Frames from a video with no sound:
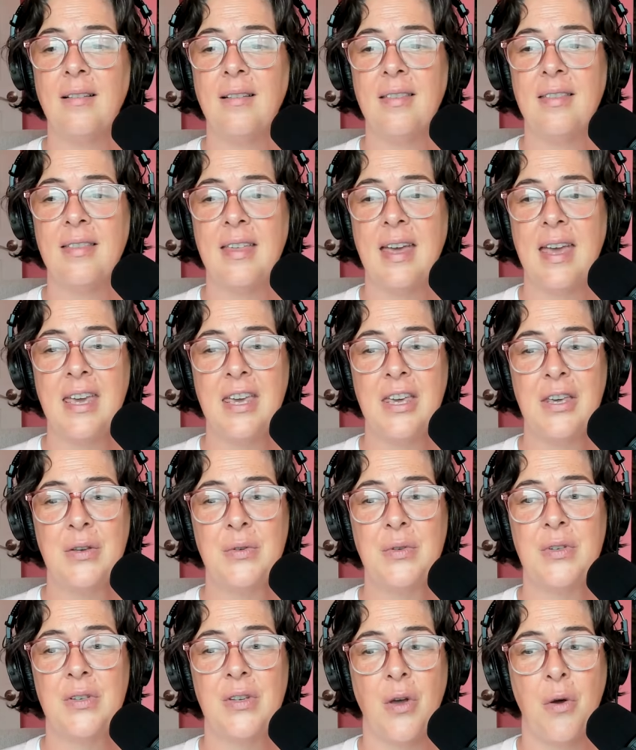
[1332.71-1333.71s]
Well,
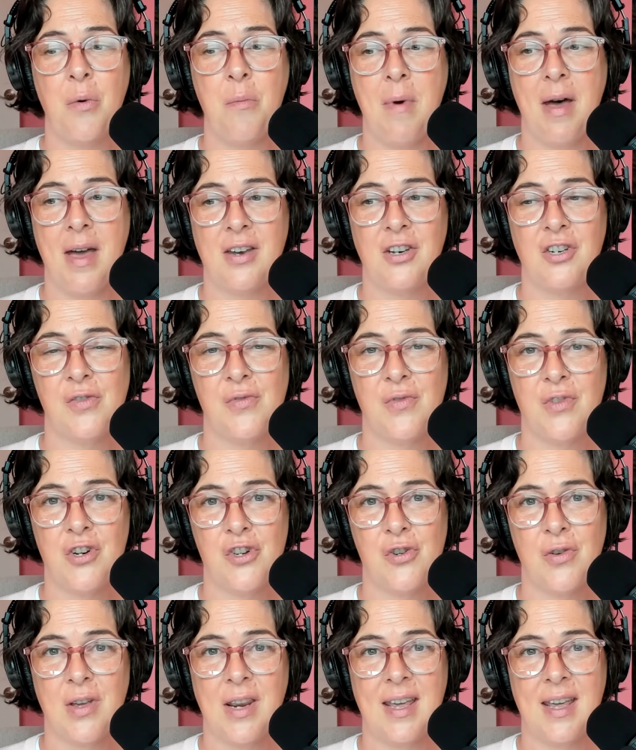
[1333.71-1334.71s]
thank you so much
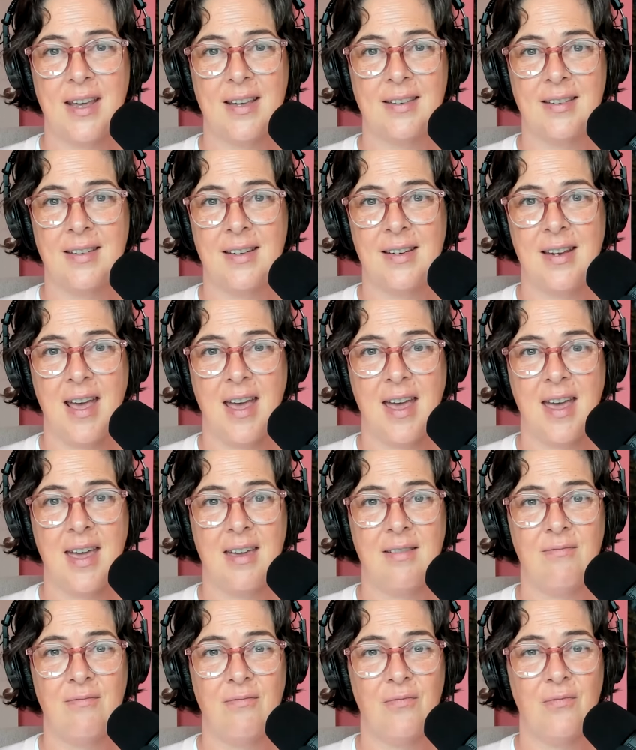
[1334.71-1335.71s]
for joining us
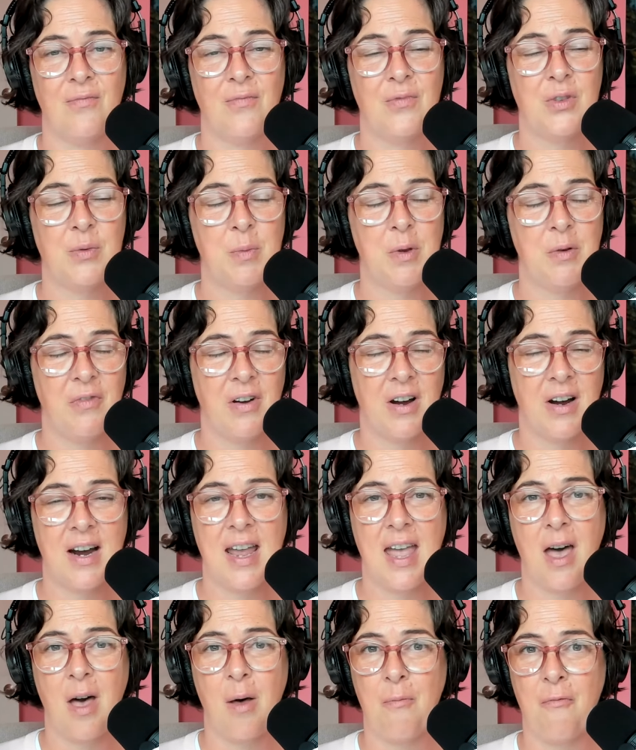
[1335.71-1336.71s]
today. It's been
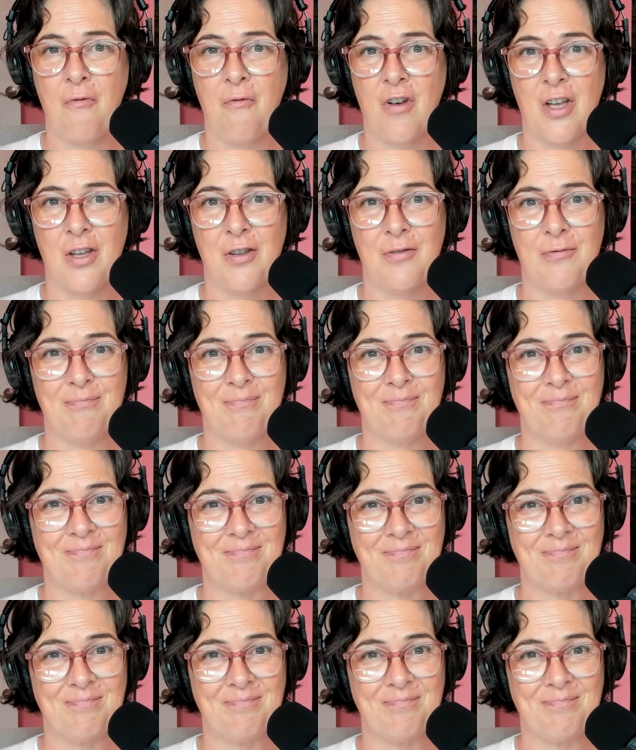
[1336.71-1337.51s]
very helpful.